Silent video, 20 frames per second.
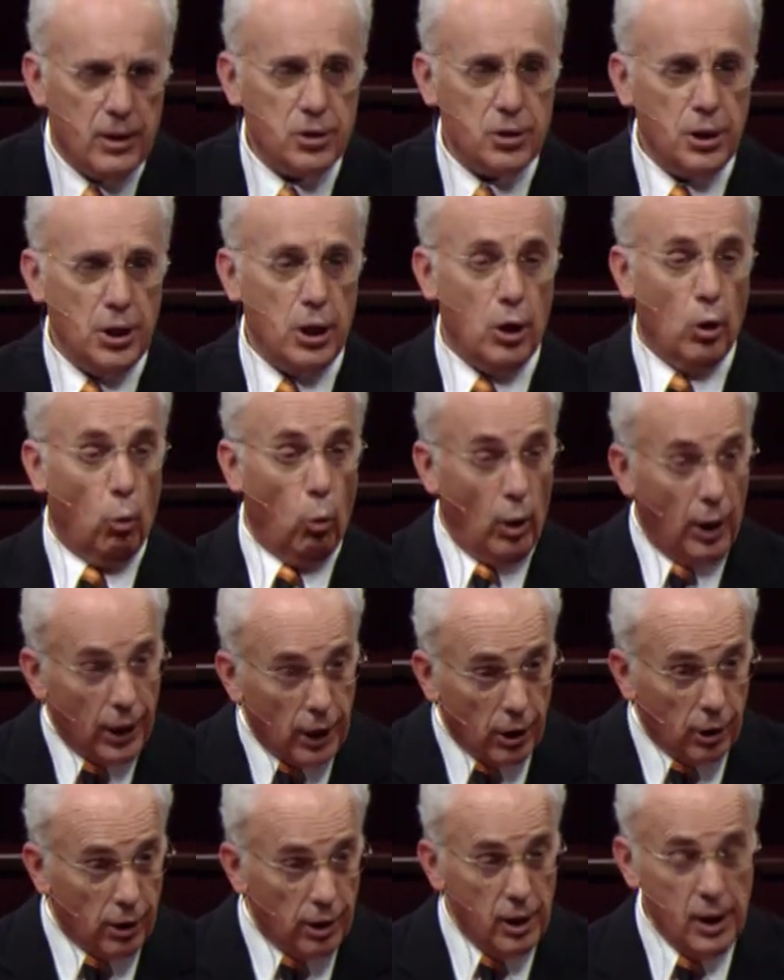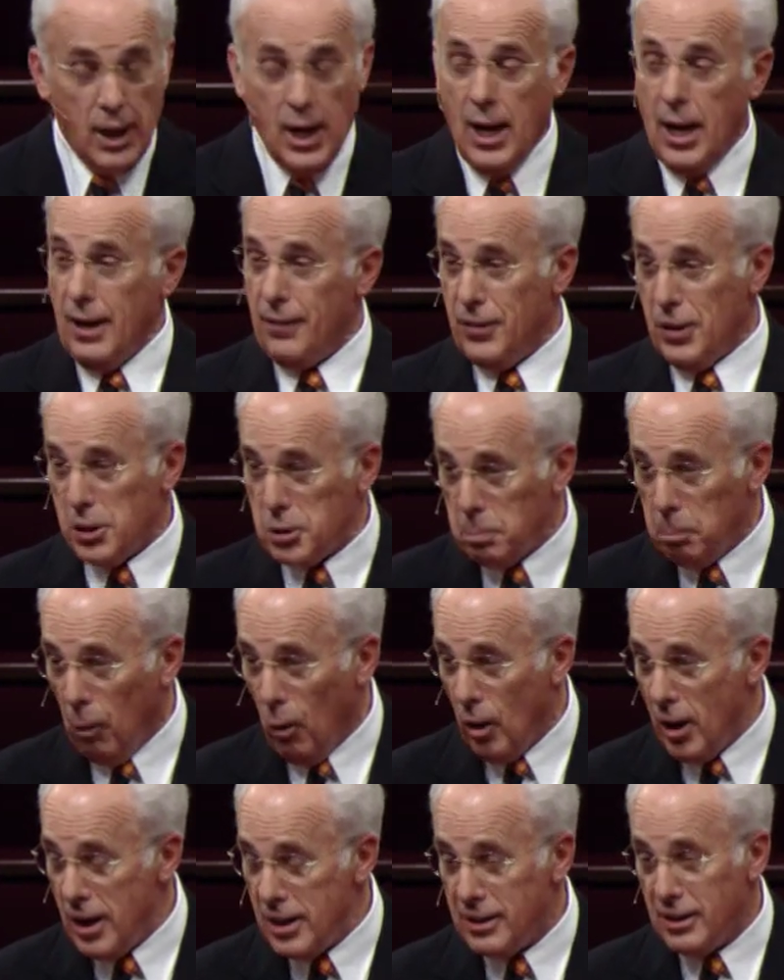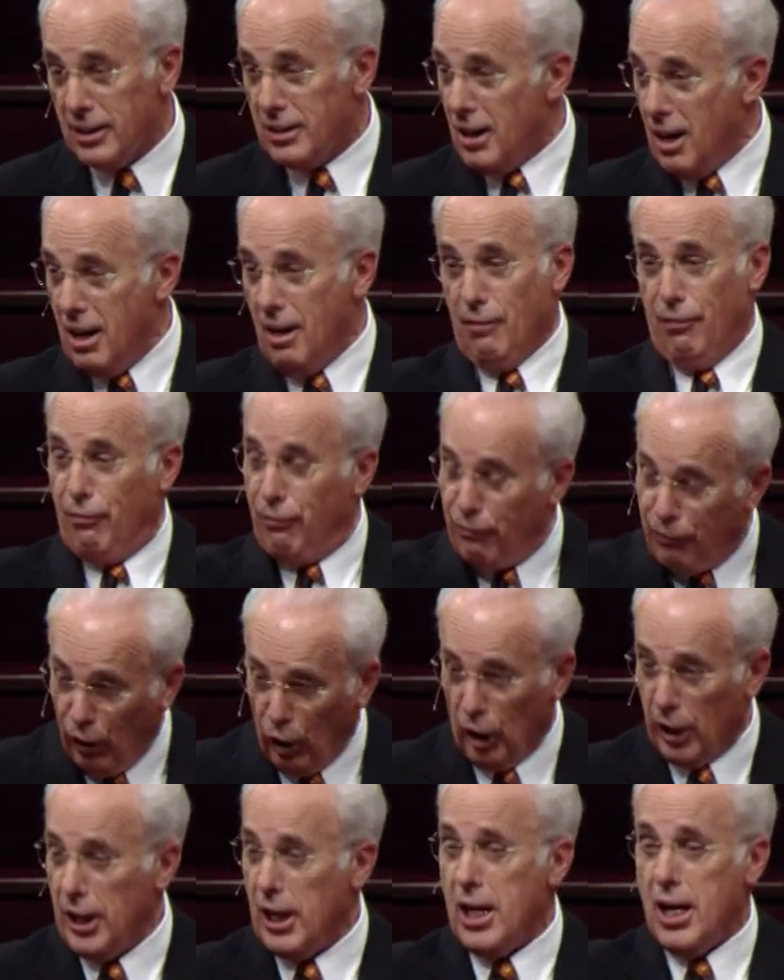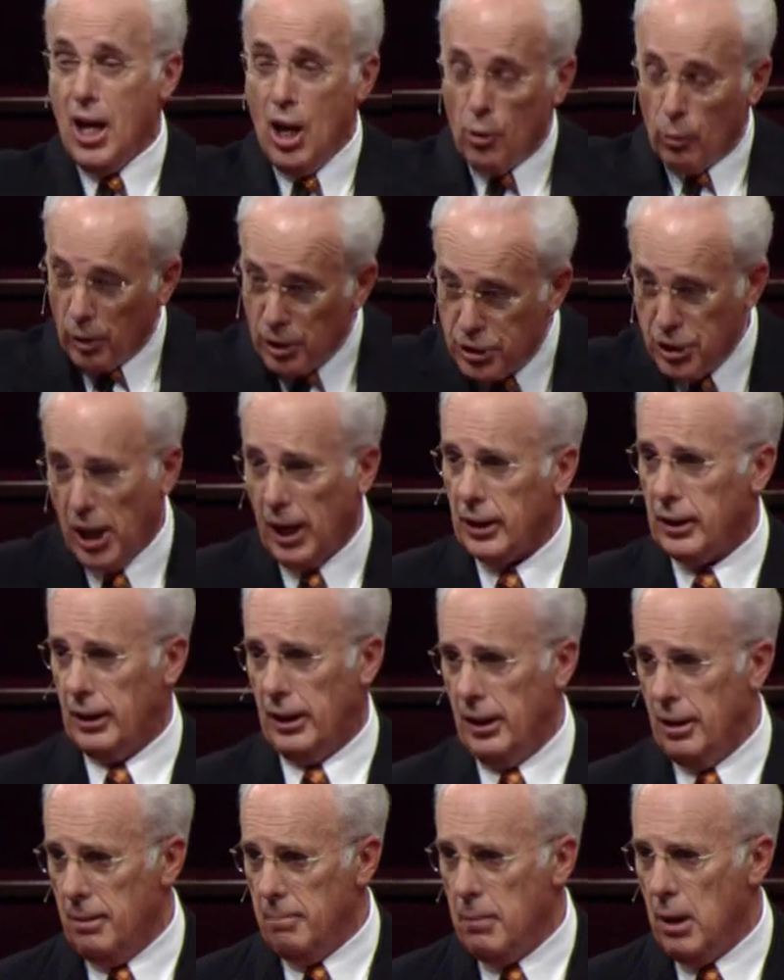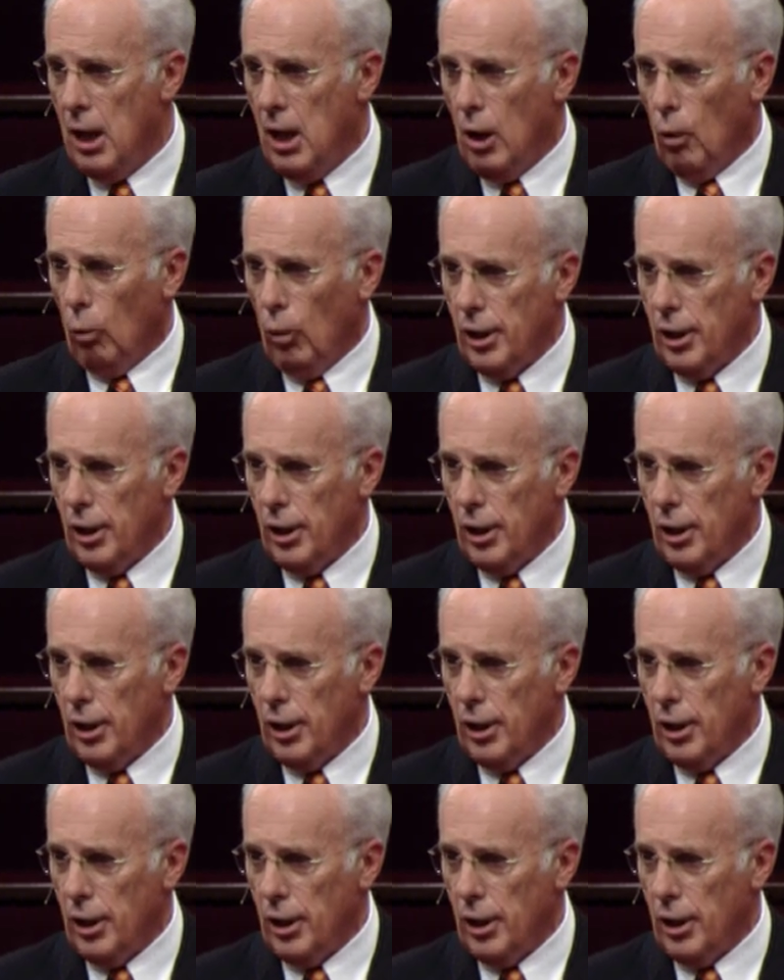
Isn't he aware at this point that they have fully rejected him?